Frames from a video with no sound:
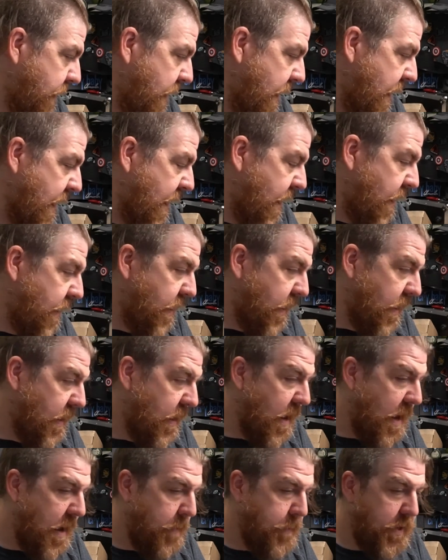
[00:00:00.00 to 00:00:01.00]
And
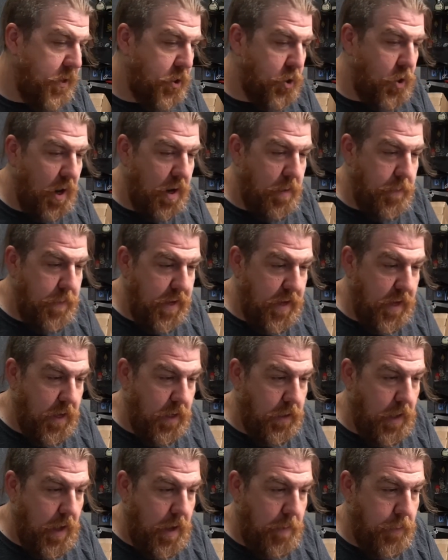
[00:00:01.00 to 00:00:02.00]
I'm going to try to be a
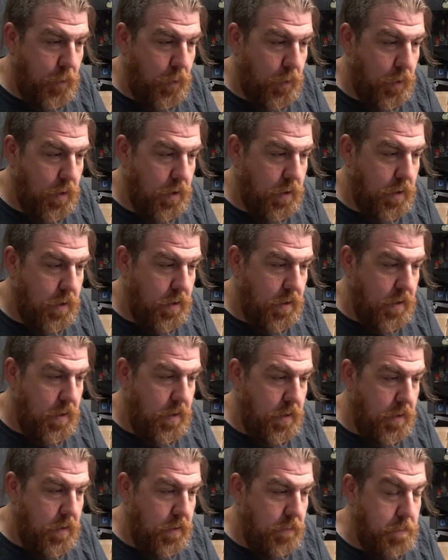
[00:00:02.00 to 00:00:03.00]
lot more
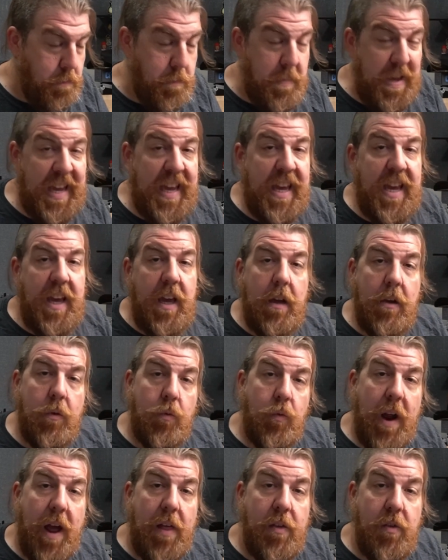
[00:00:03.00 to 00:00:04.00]
me
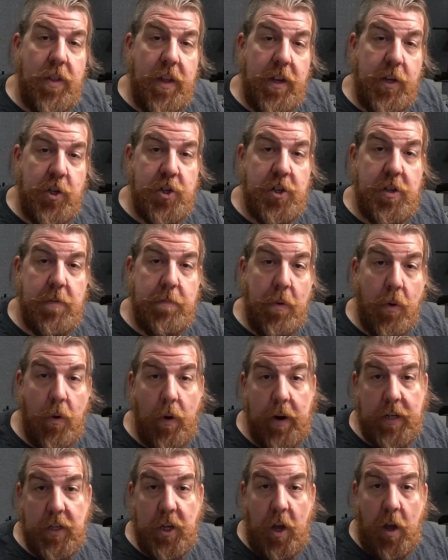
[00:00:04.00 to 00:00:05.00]
rather than just a
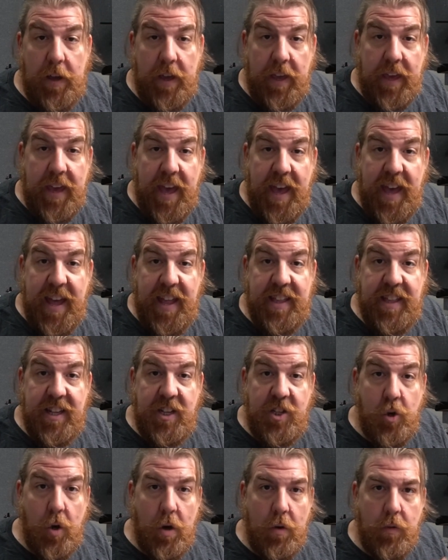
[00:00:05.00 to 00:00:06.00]
boring talking head
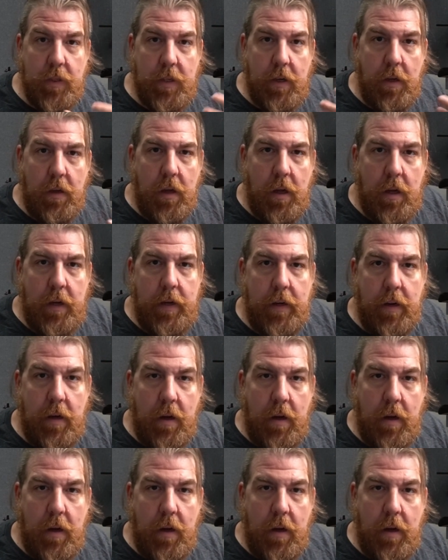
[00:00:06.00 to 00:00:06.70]
that drones on and